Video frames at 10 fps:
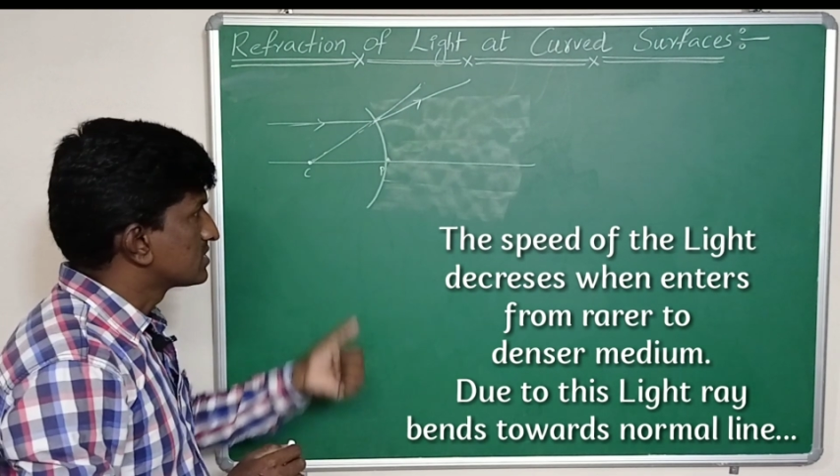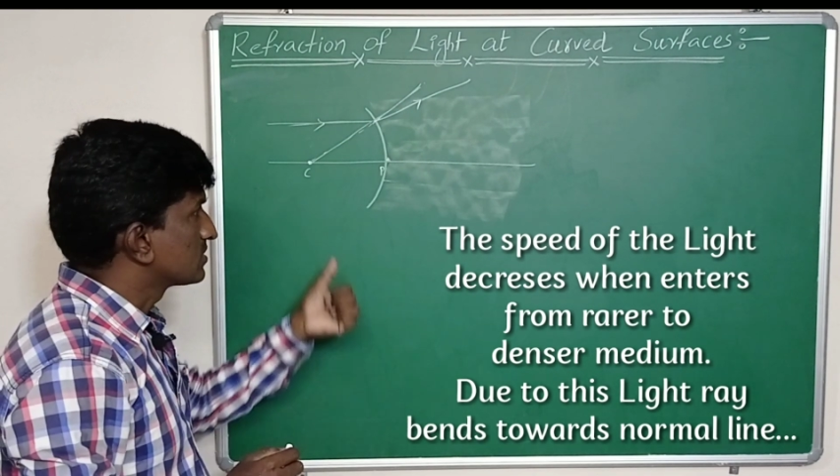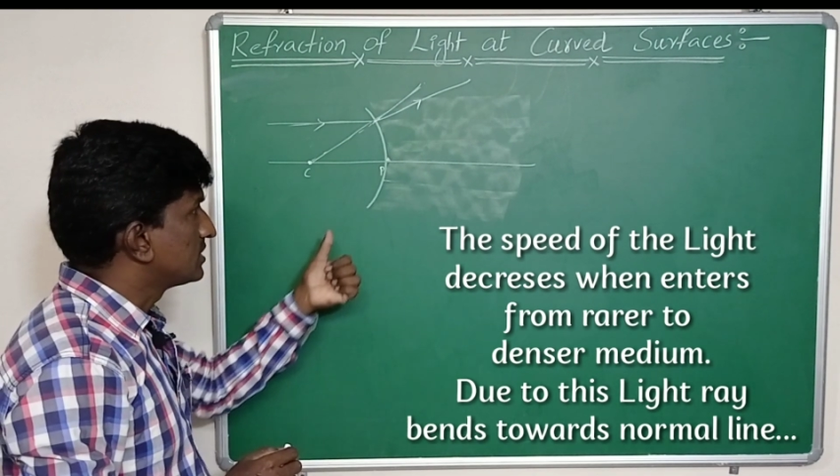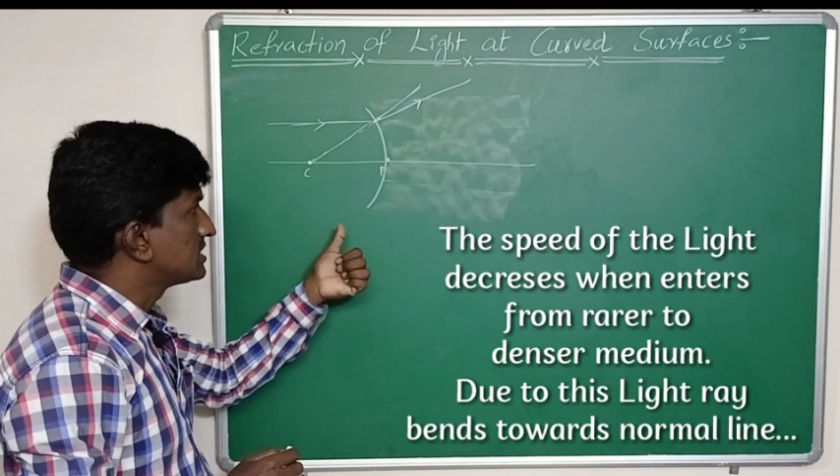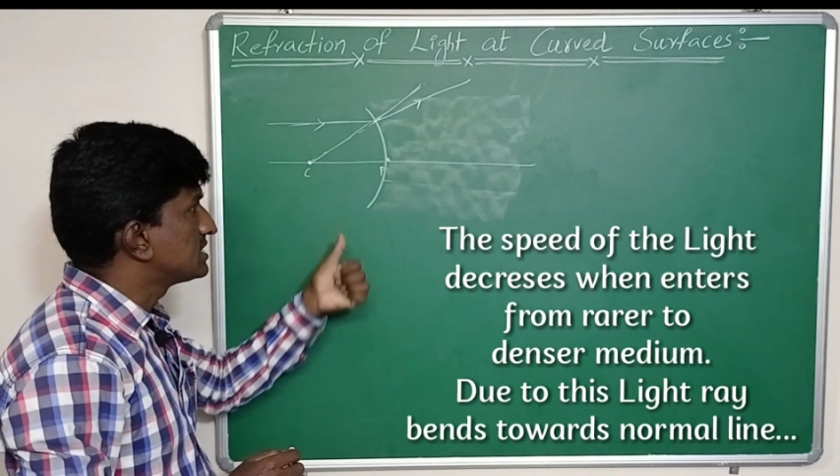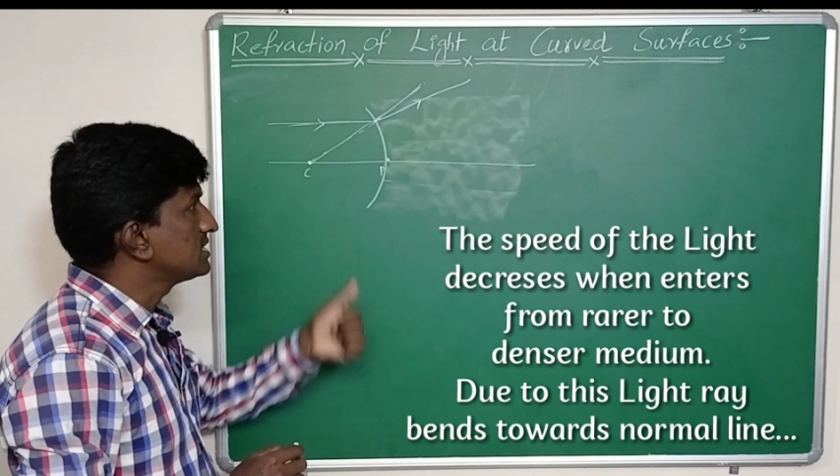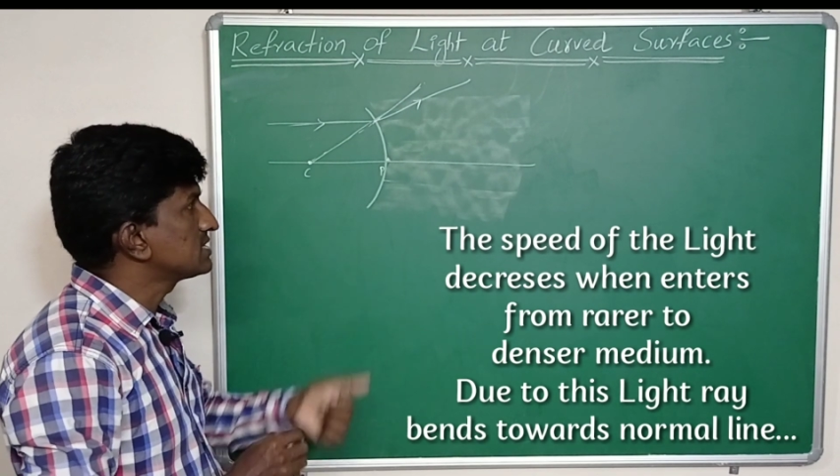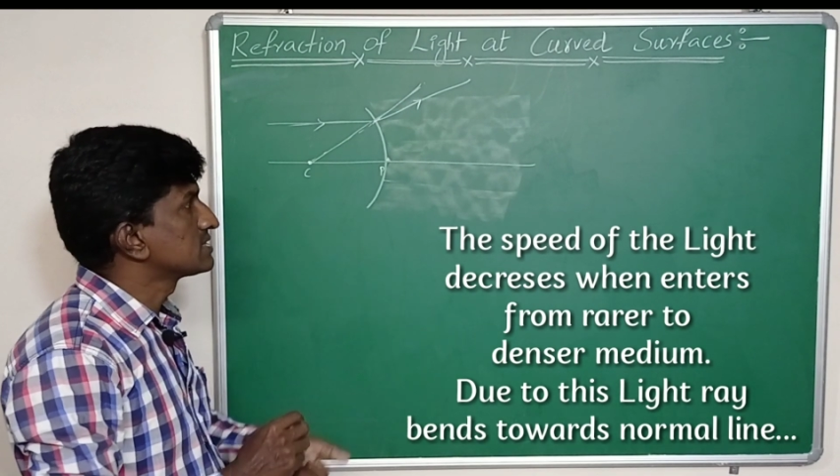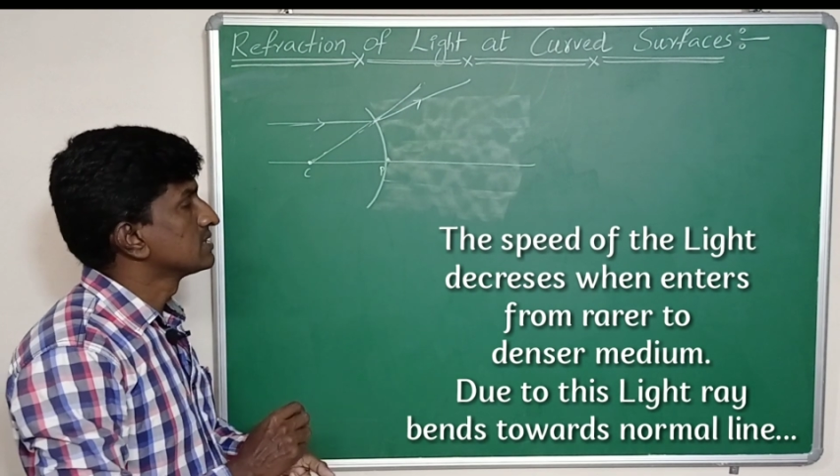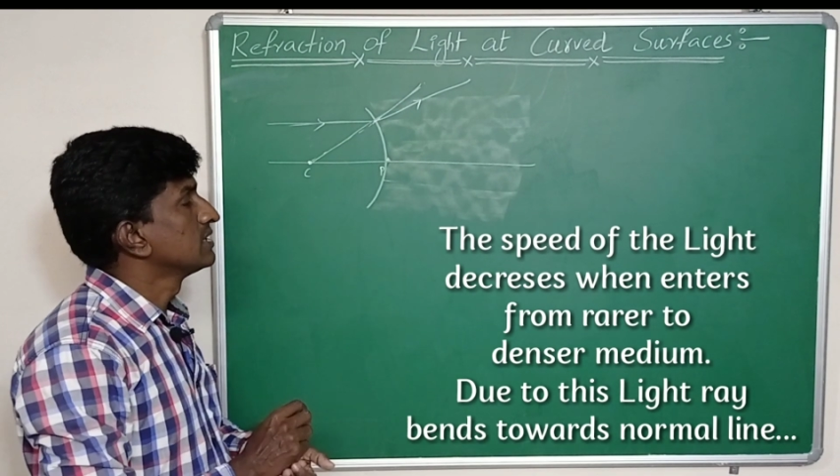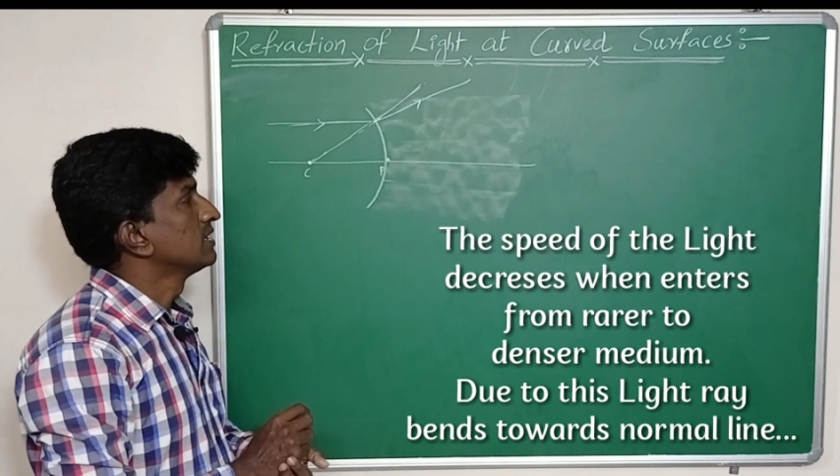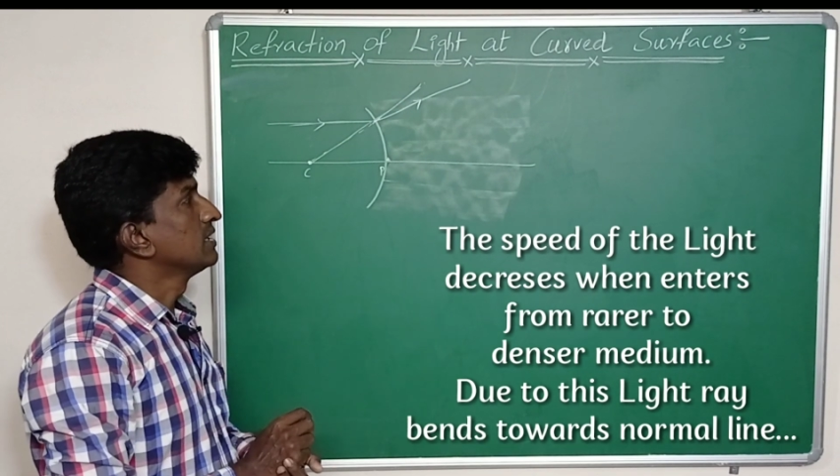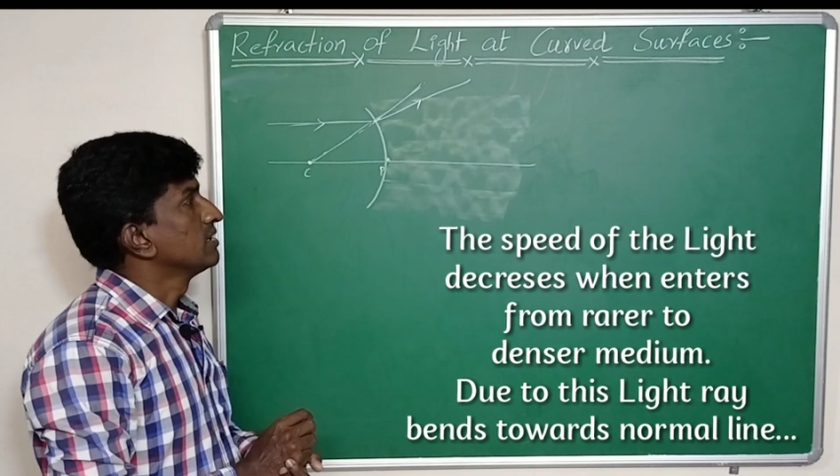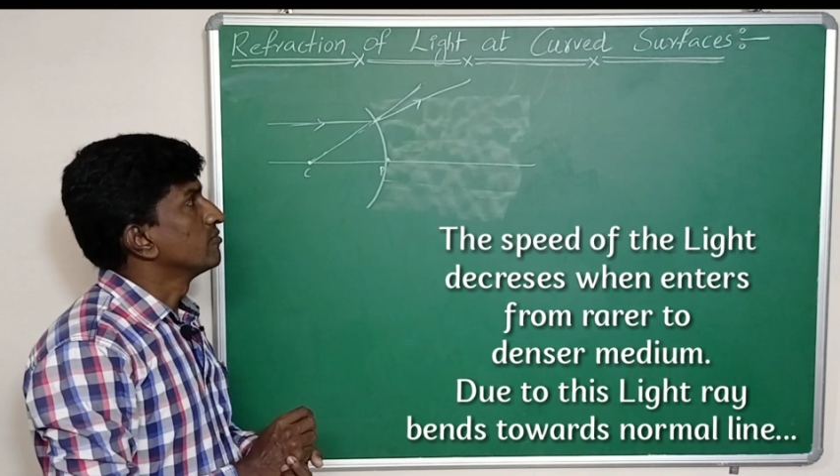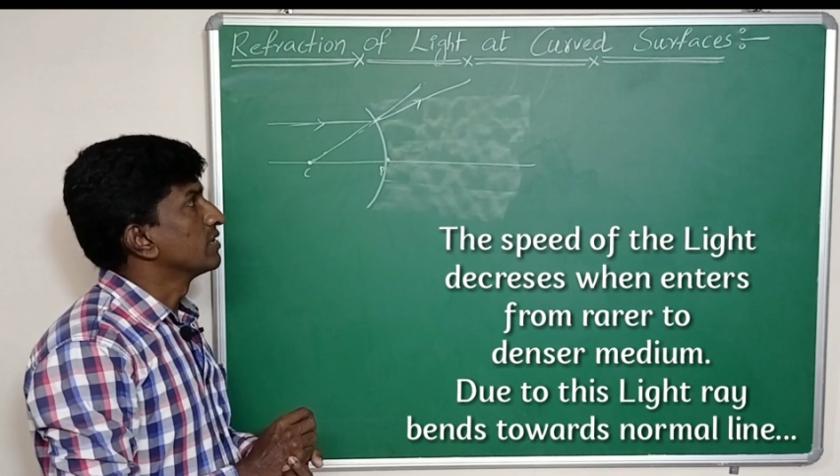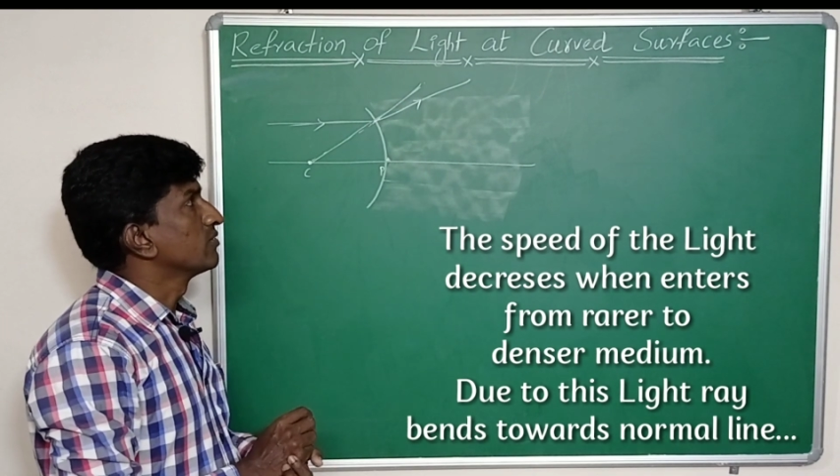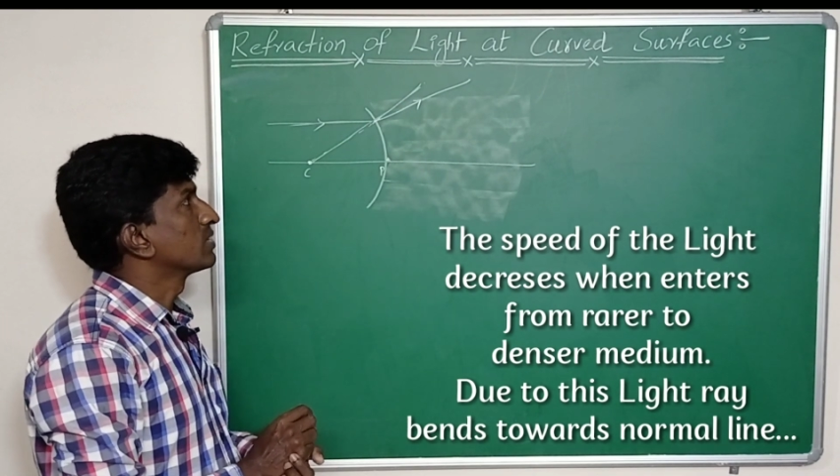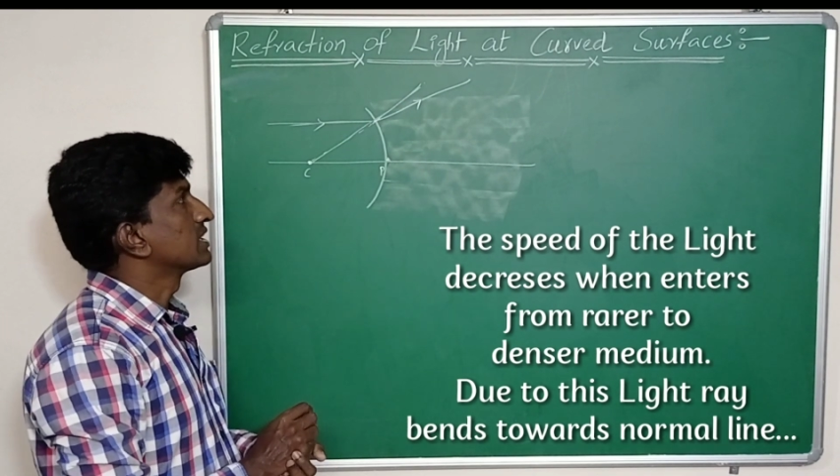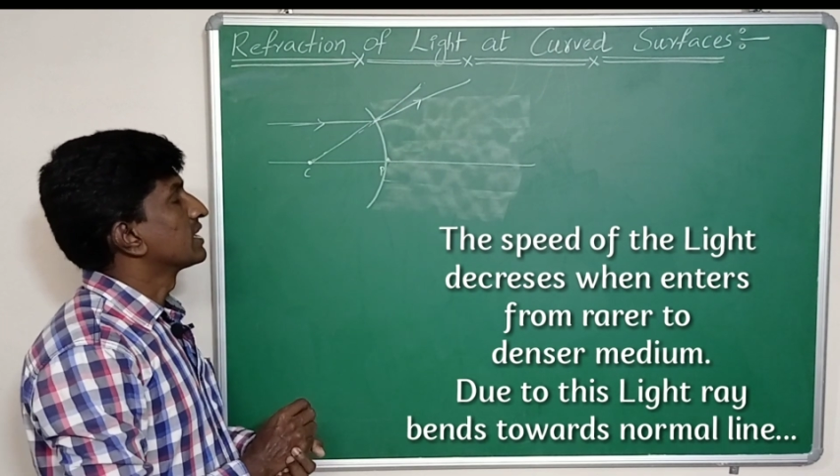So this is whenever